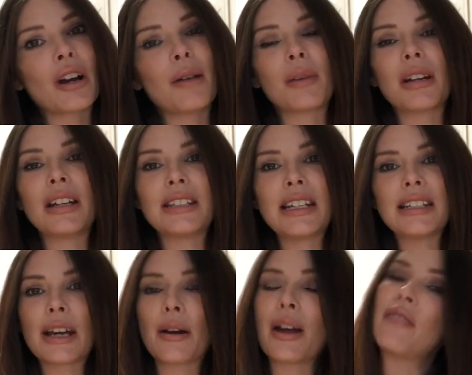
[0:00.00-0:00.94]
I'm going to
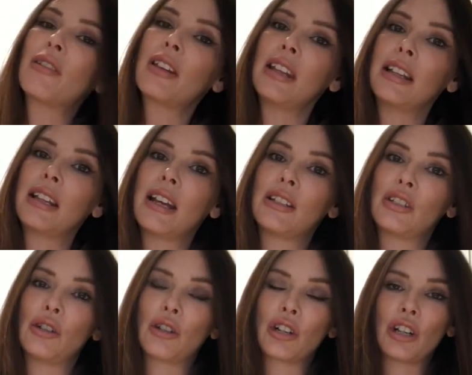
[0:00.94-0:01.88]
detail everything there,
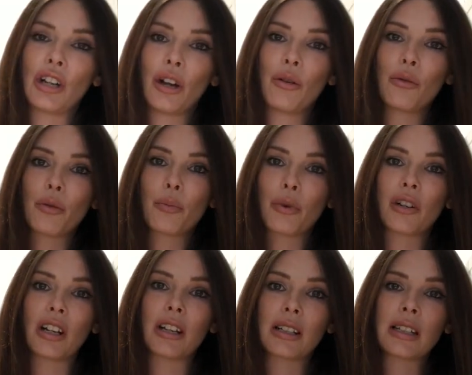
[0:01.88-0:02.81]
so you're going to know all the
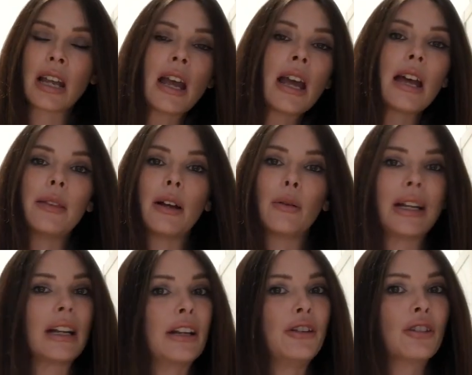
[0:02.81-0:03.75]
products, and they'll
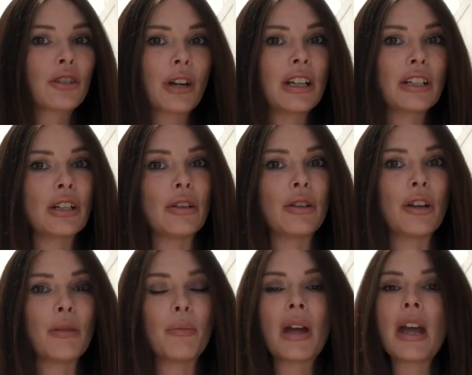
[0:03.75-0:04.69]
link you straight to
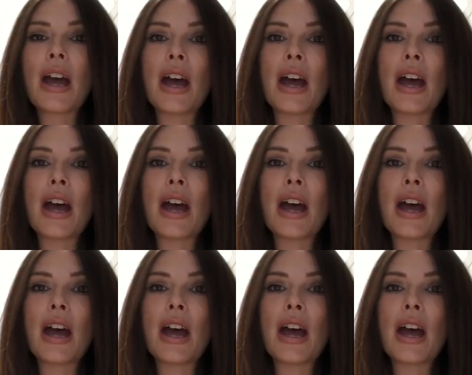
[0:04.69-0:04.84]
them,